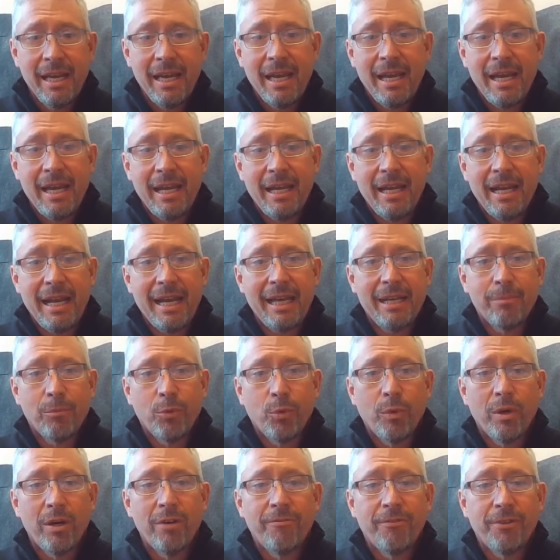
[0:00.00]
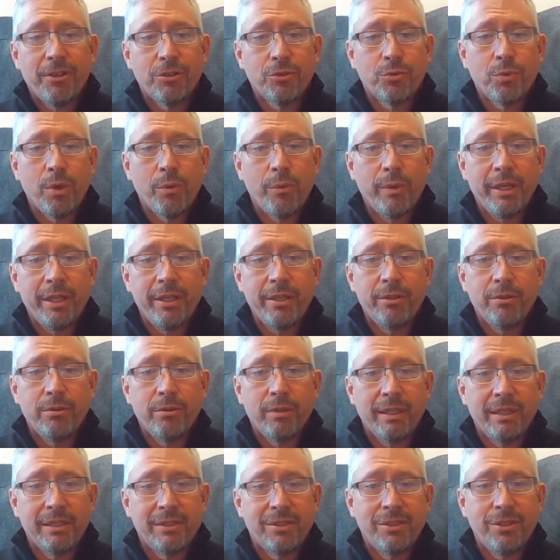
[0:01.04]
And animal welfare is what we do.
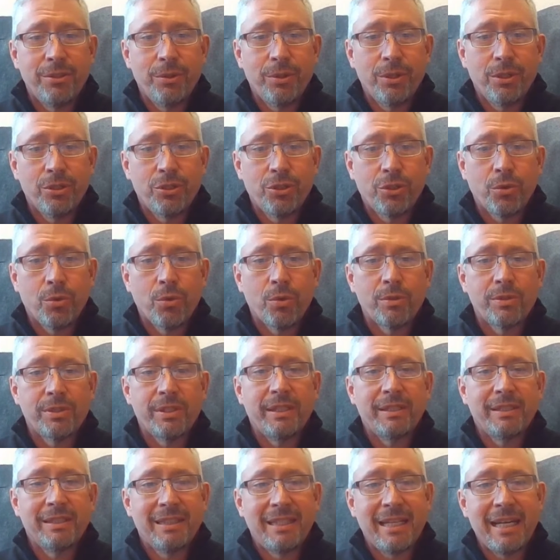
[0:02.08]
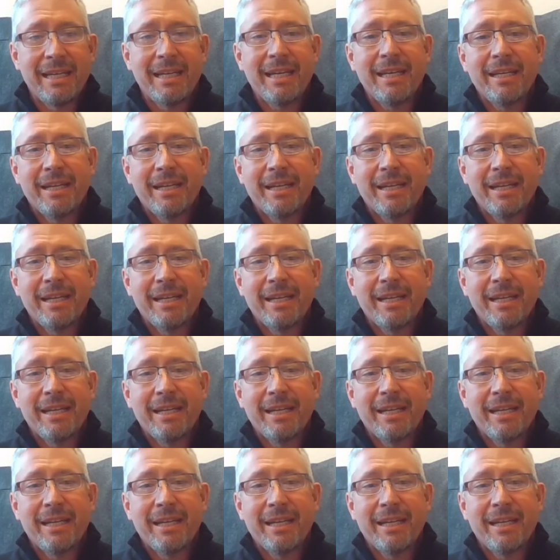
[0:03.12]
It's doing the chores. It's taking